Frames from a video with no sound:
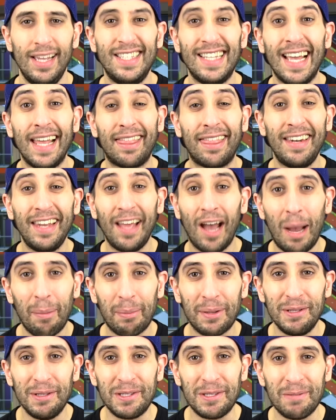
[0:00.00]
He's Anthony
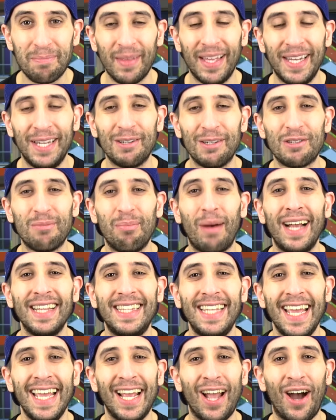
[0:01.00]
Hopkins, and here's my
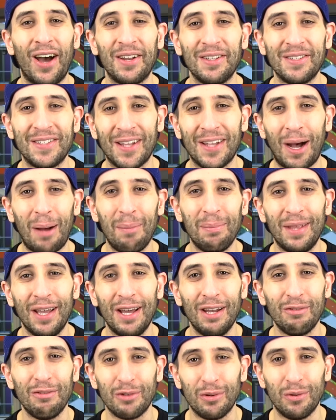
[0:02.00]
take on his top
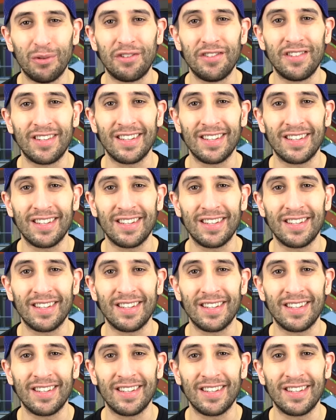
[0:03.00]
10 rules to